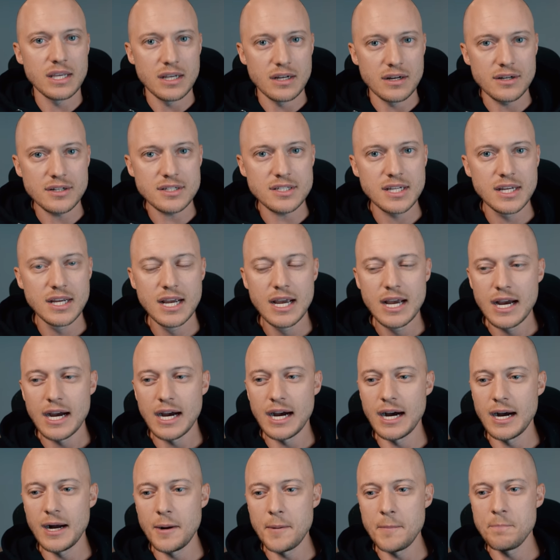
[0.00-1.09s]
years.
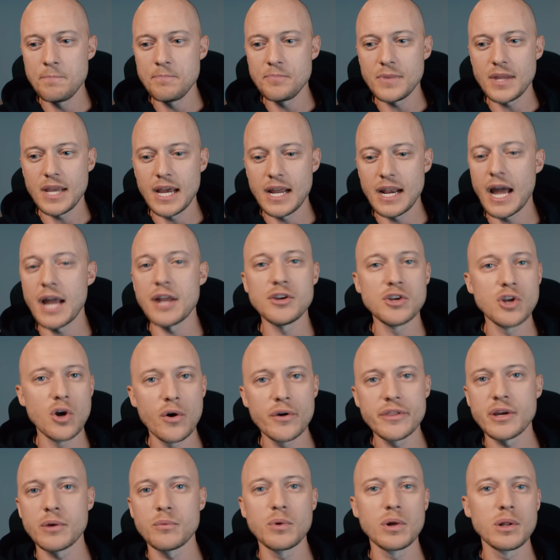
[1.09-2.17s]
And I know
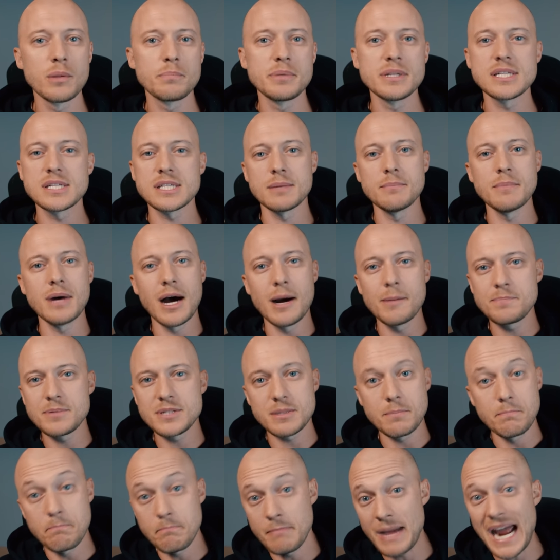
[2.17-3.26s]
there will be some
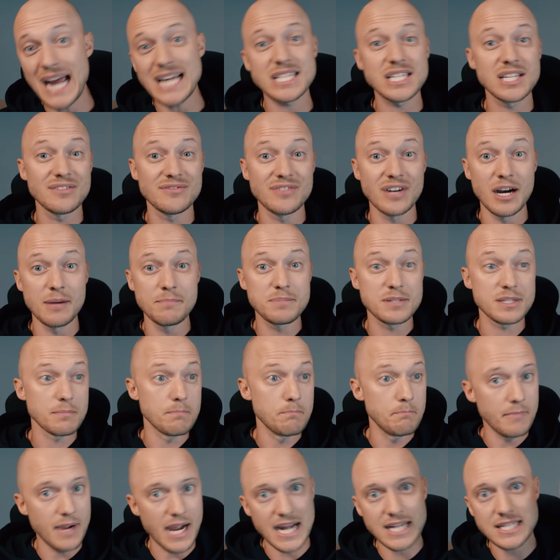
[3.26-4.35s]
ups,
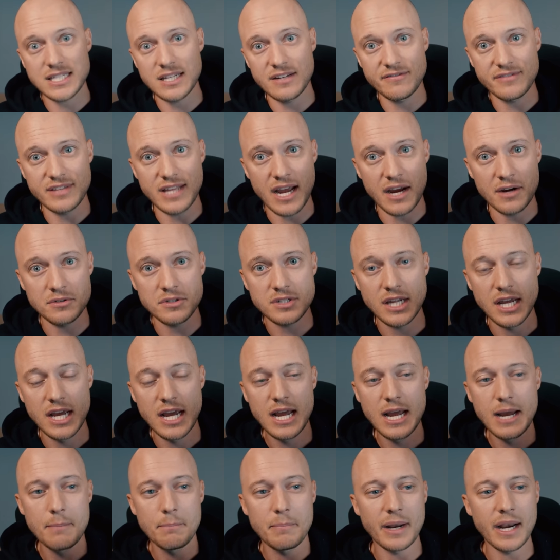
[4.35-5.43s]
massive downs,
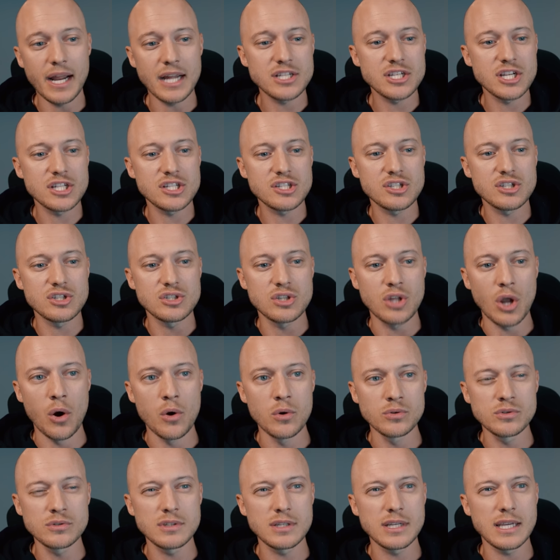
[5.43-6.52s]
but I just
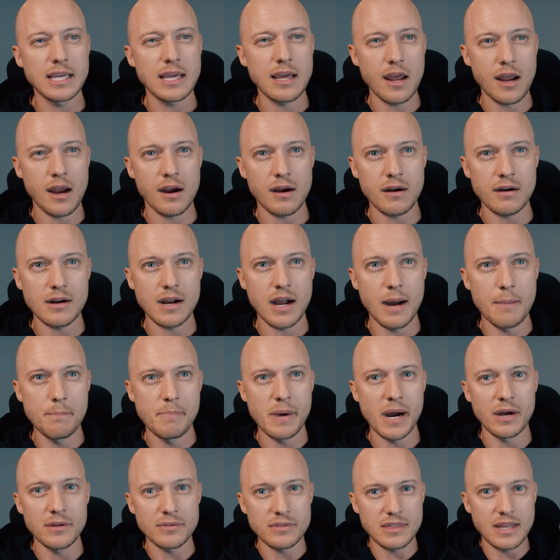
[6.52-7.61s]
don't care
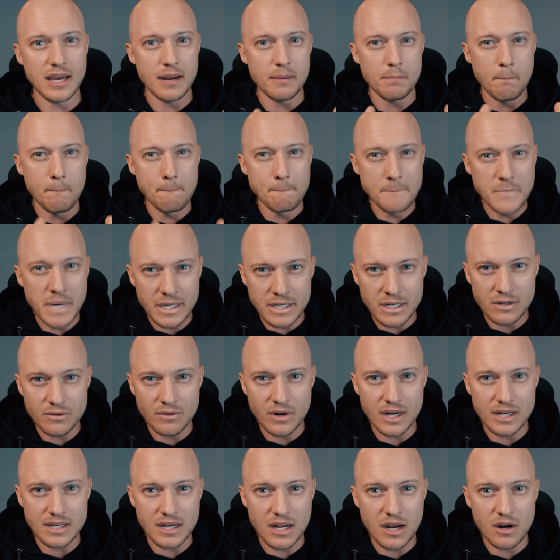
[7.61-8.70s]
about that money
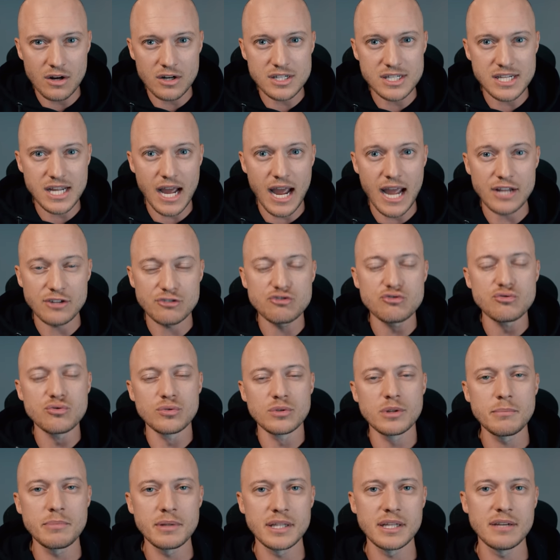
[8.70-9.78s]
right now because I
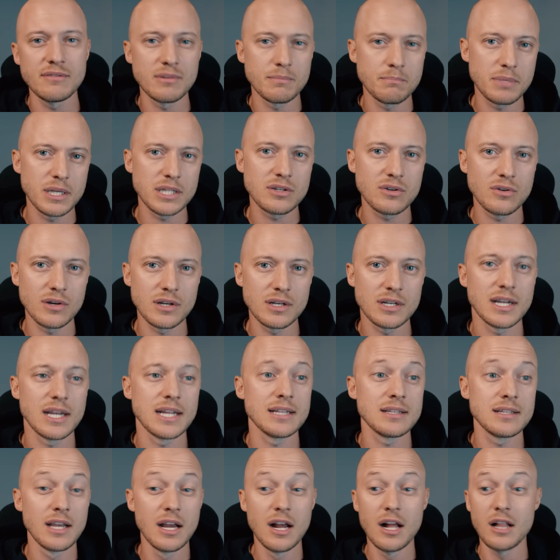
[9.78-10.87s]
truly believe in Bitcoin, and